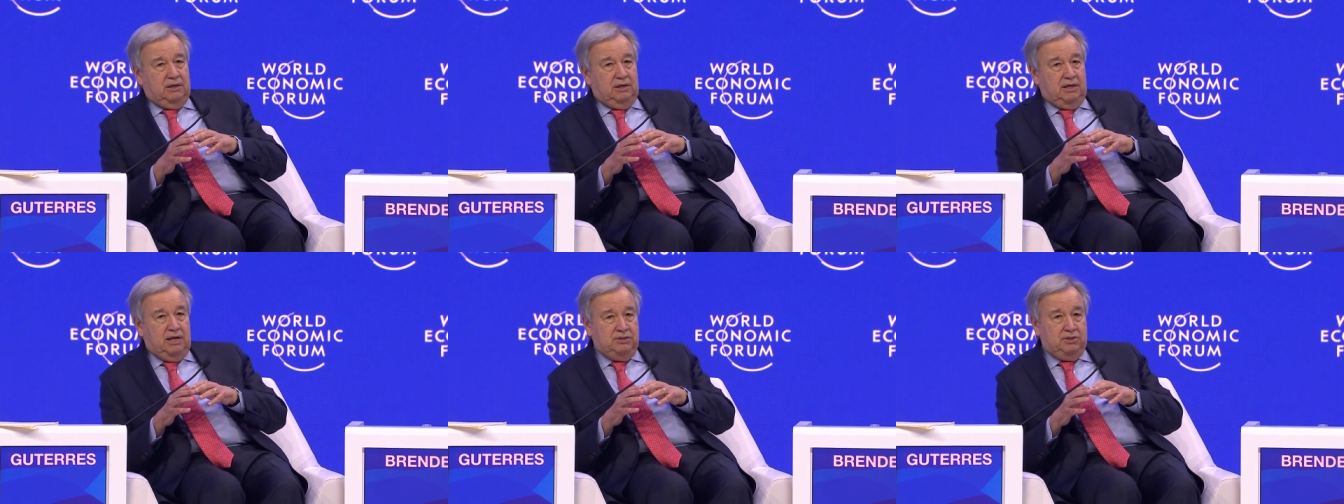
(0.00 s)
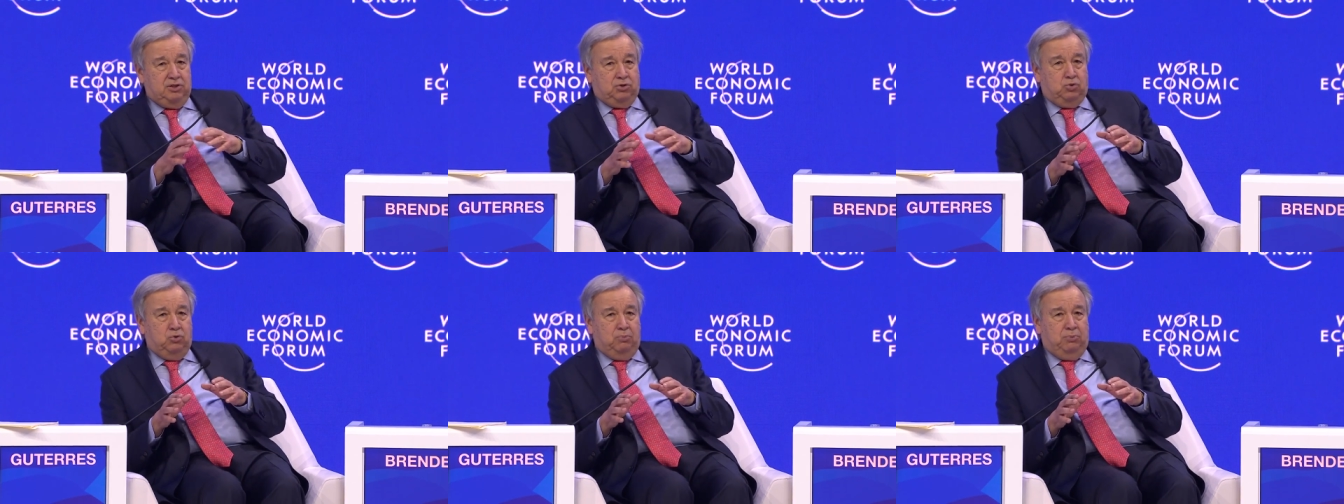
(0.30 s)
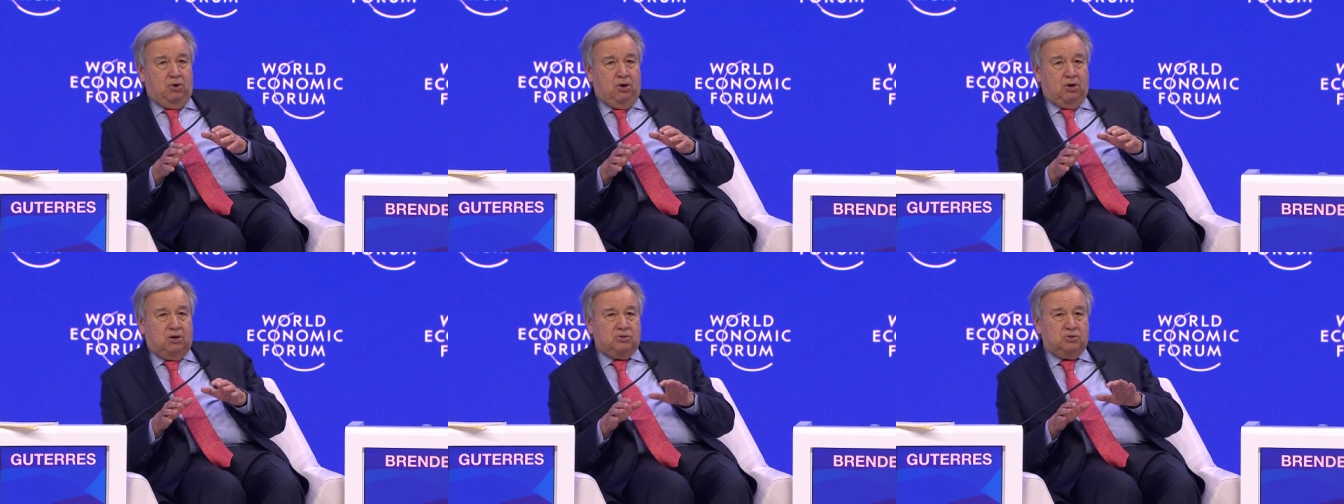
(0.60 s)
in the two
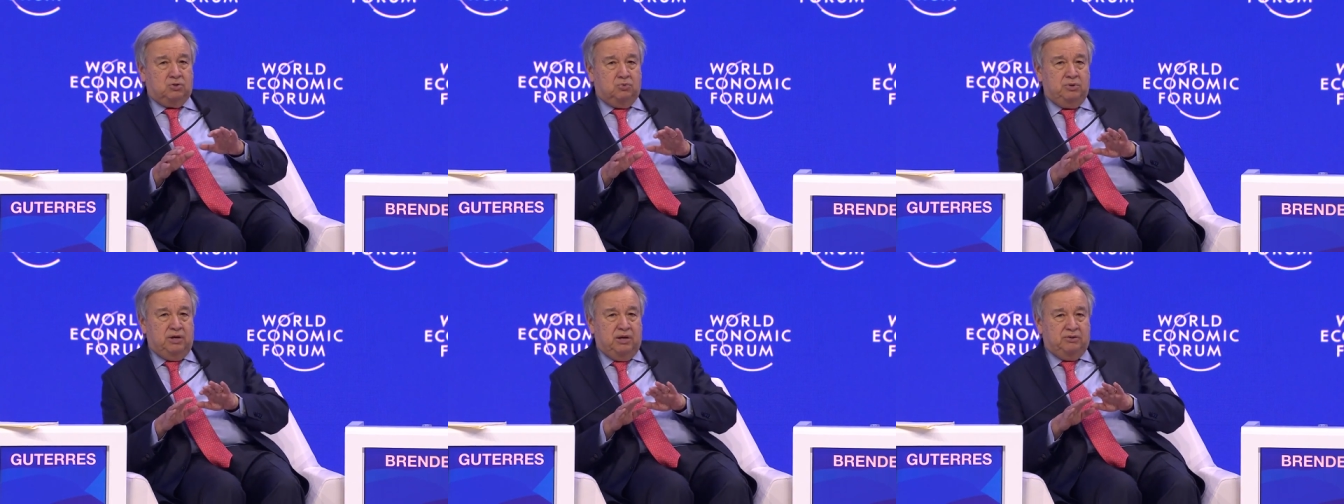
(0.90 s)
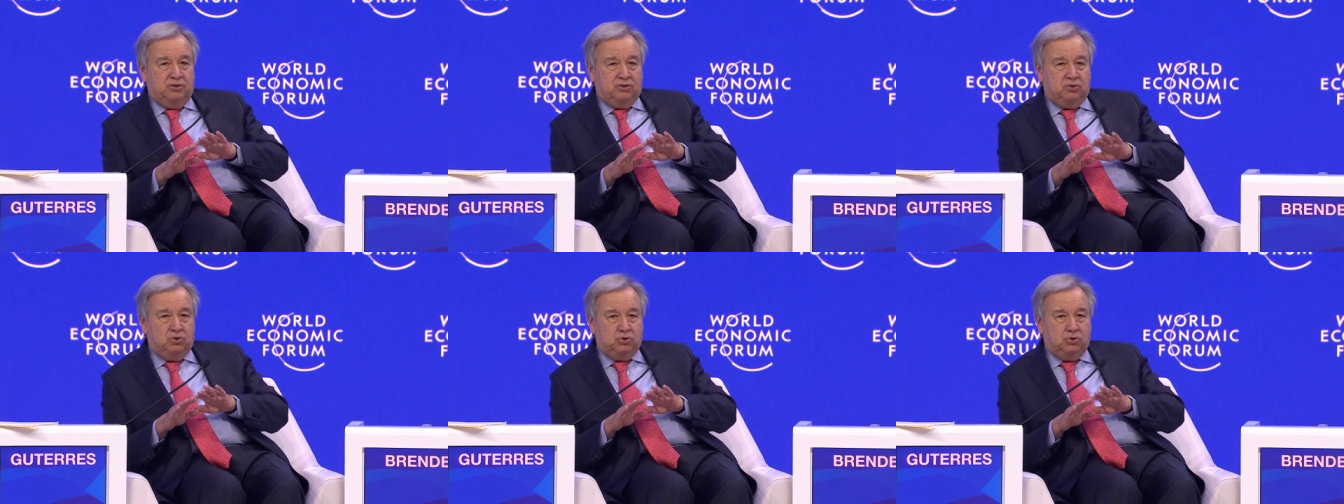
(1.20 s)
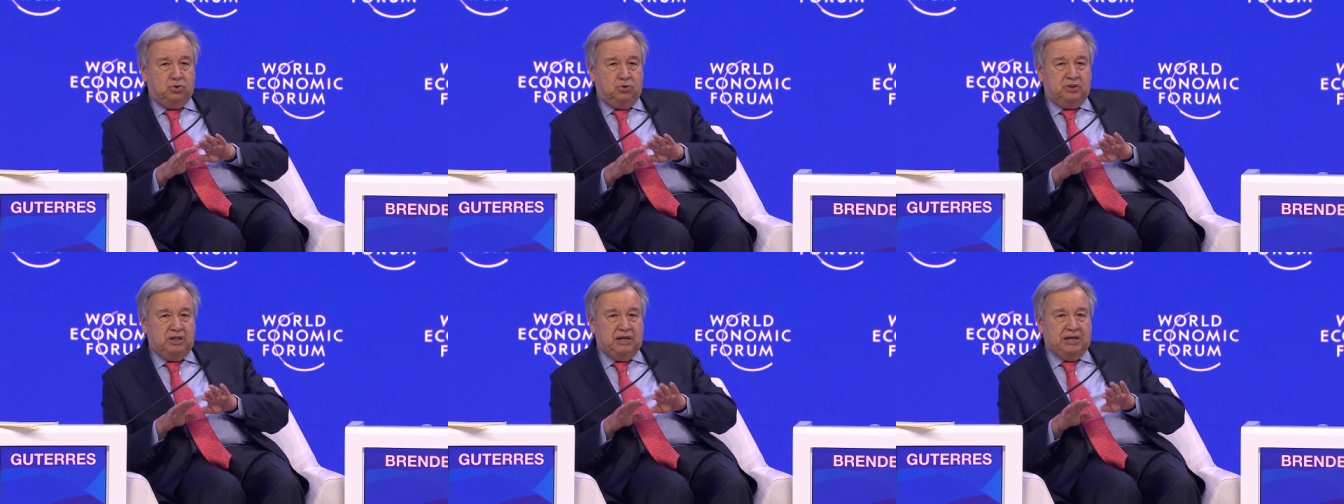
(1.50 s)
blocks, we had a
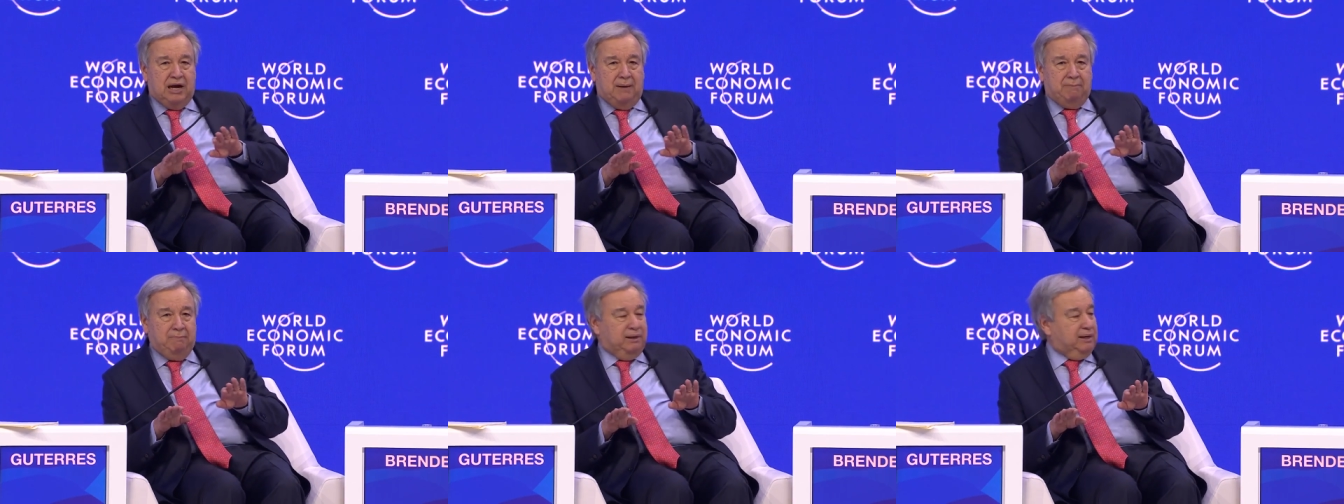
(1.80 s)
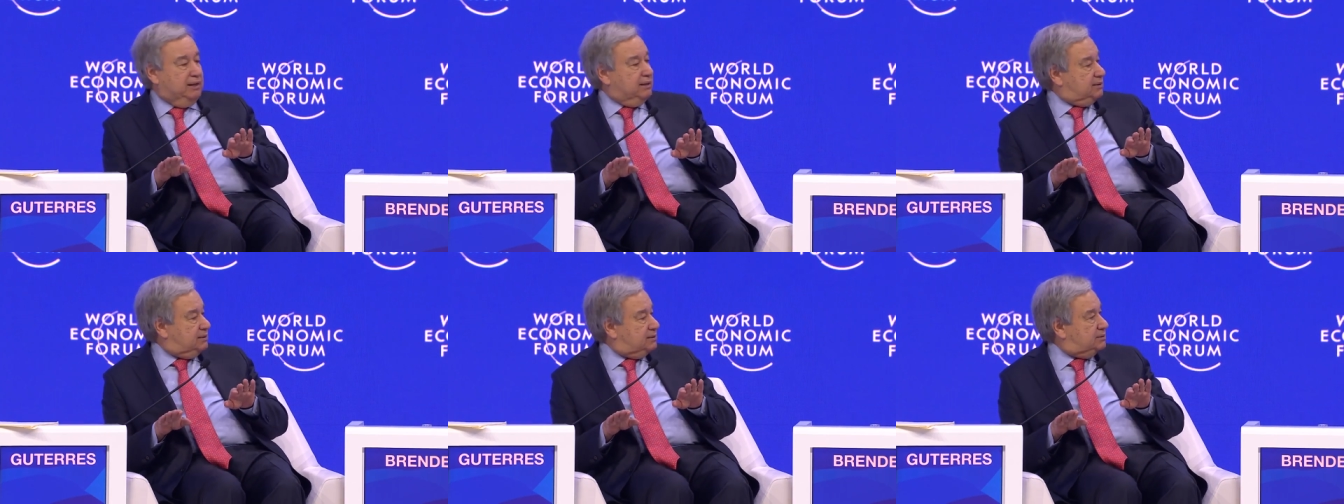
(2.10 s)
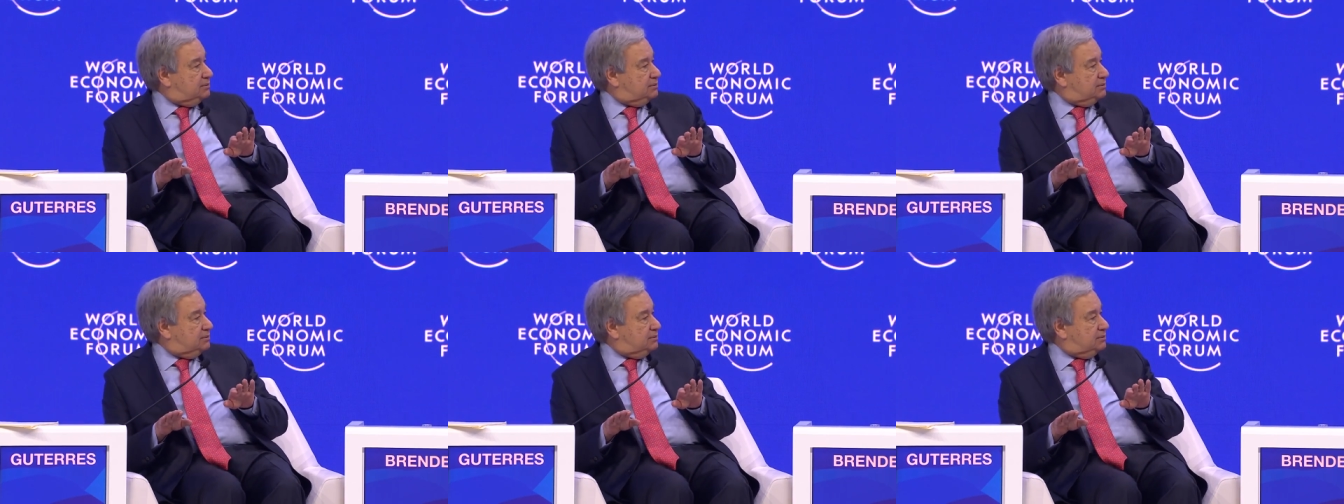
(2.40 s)
total decoupling.